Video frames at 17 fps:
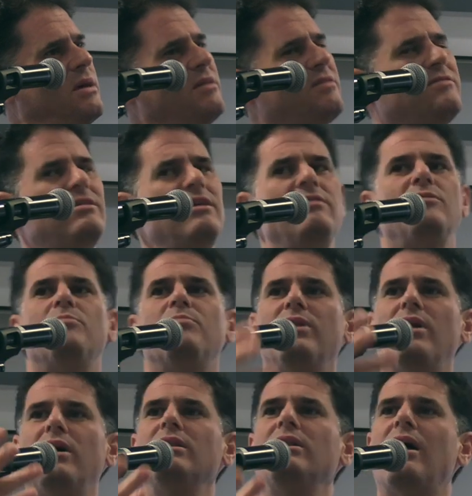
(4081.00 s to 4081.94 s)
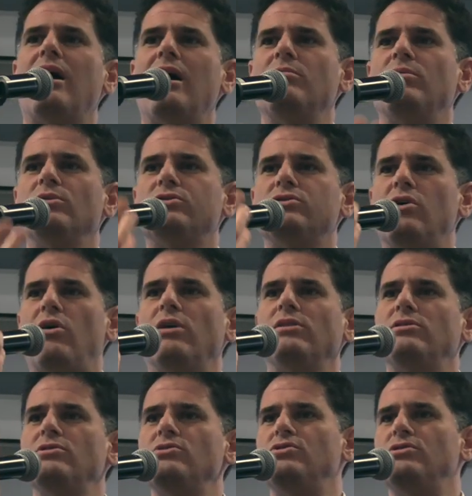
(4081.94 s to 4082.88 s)
And he said the blood libel
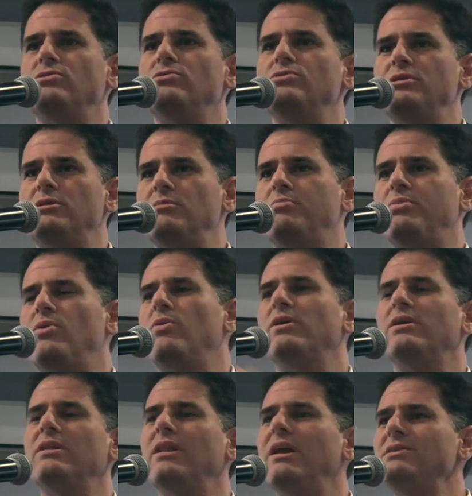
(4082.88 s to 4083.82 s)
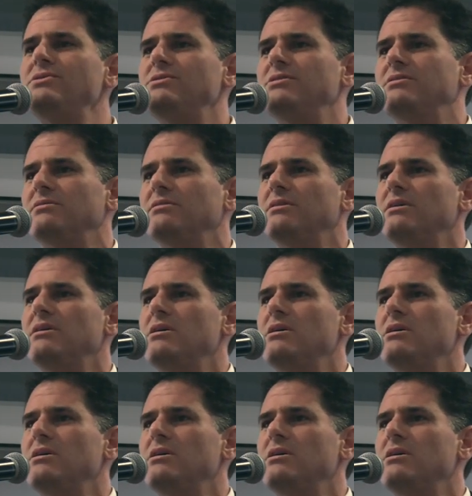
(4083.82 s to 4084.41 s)
taught the Jews an important lesson.